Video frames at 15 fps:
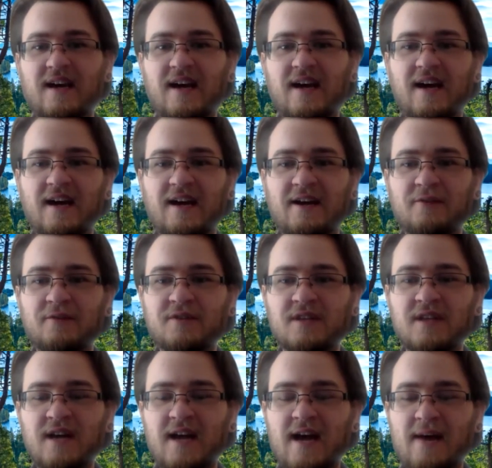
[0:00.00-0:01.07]
And there was a
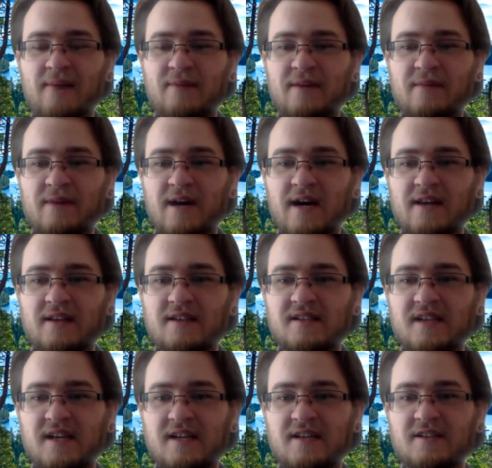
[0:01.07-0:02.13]
lot happening behind the
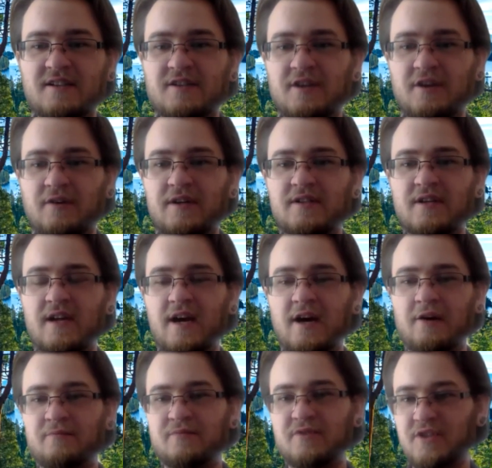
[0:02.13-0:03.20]
scenes. And so he's going to
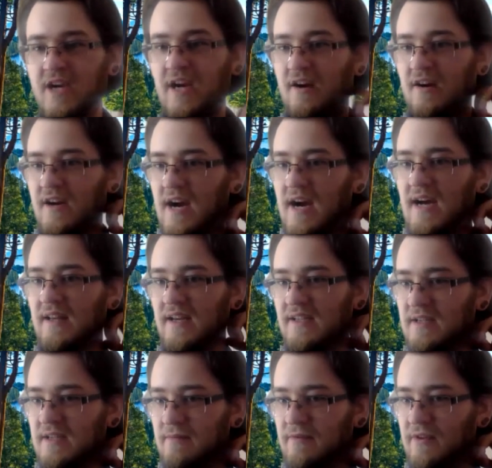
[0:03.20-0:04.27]
help share and
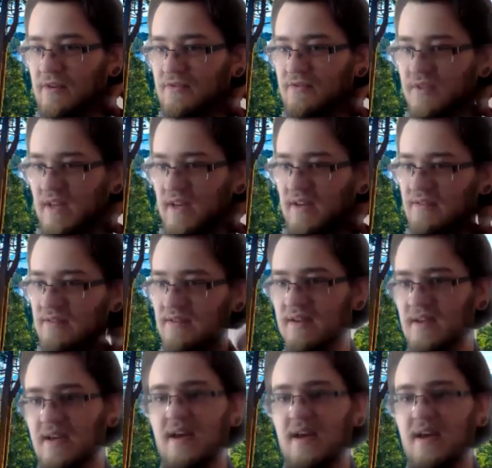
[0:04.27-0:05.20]
highlight some of those things.